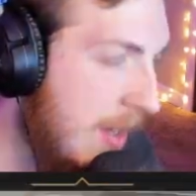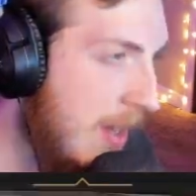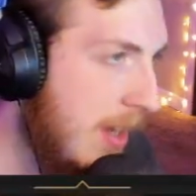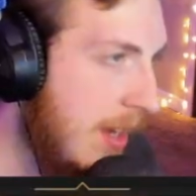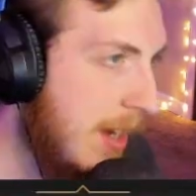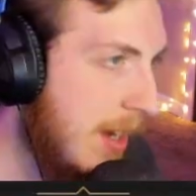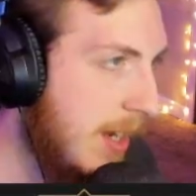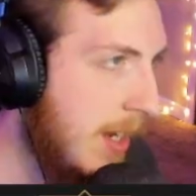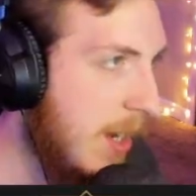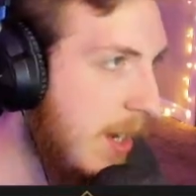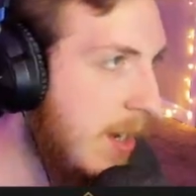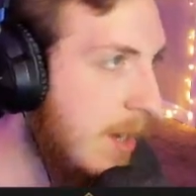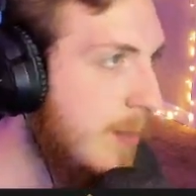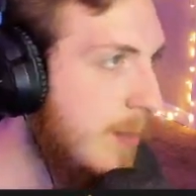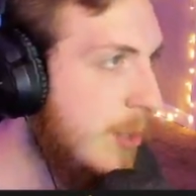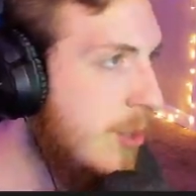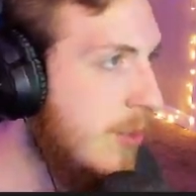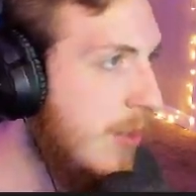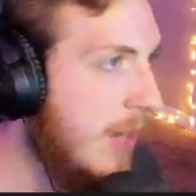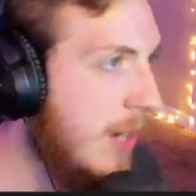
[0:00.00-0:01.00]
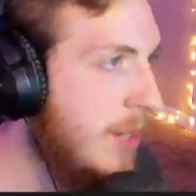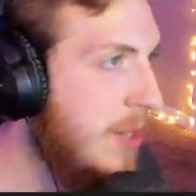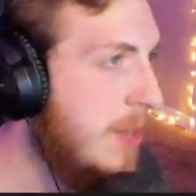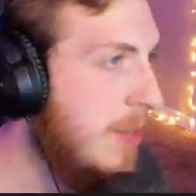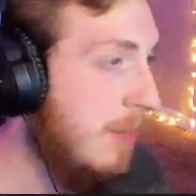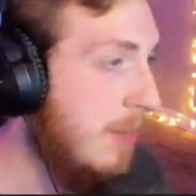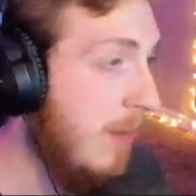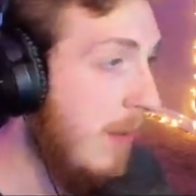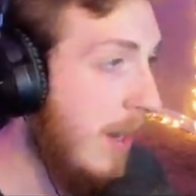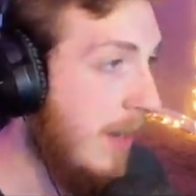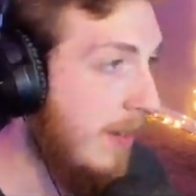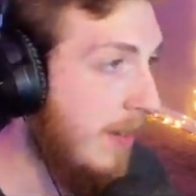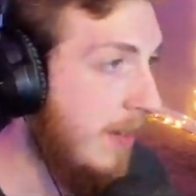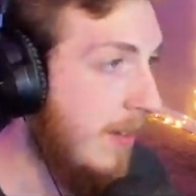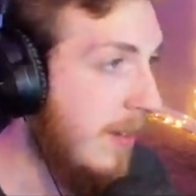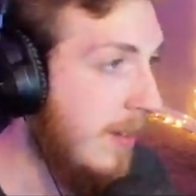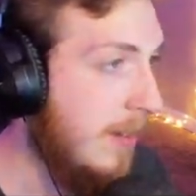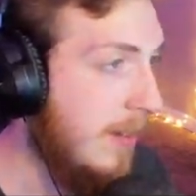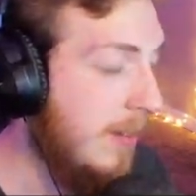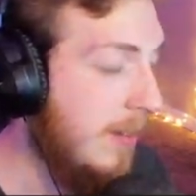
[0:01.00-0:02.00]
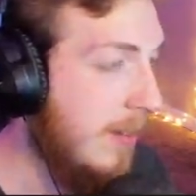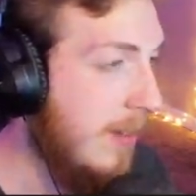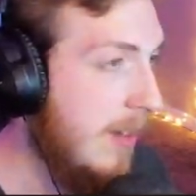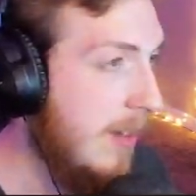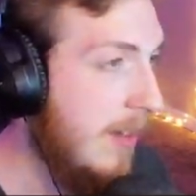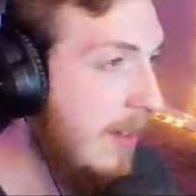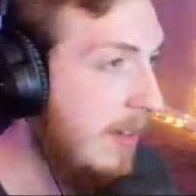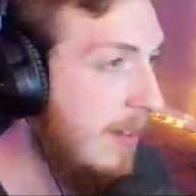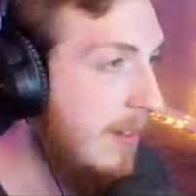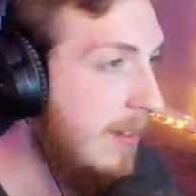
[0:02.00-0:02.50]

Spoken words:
The arbitration process is